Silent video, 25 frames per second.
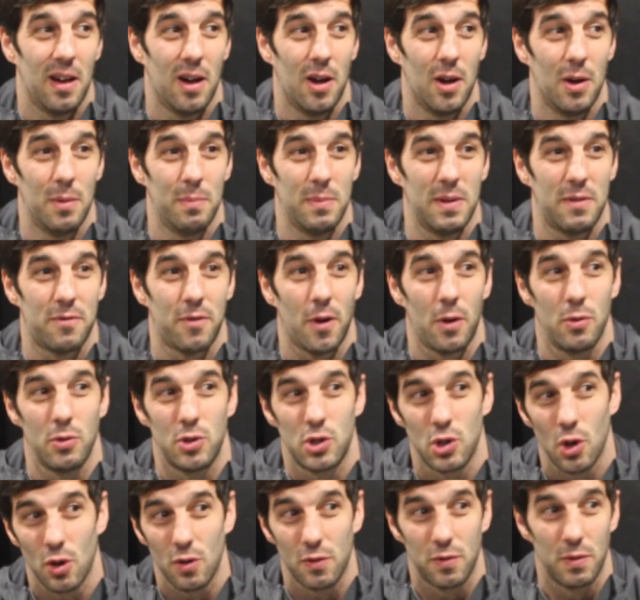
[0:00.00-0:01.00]
He throws
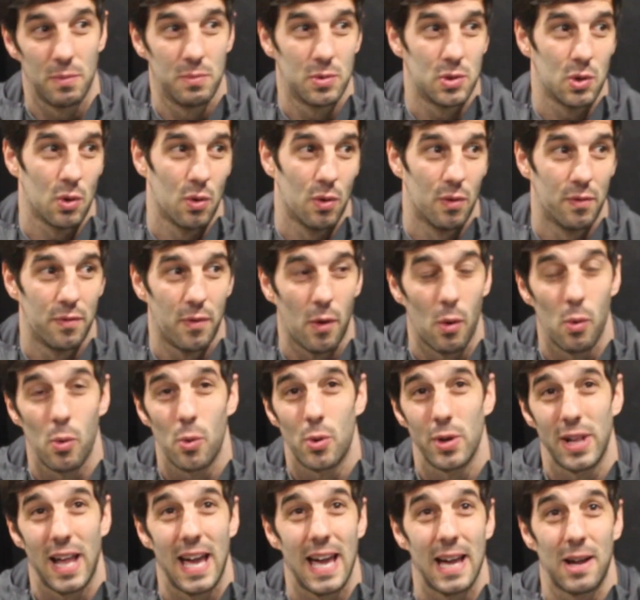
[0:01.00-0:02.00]
shots from sort of
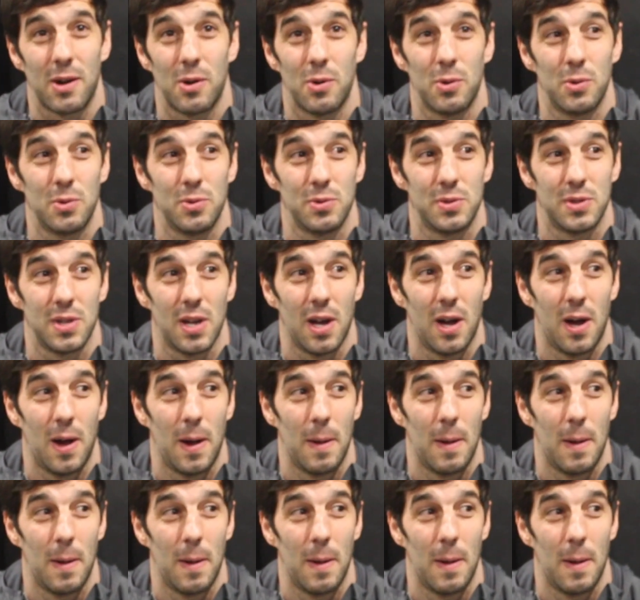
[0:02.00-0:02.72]
awkward angles.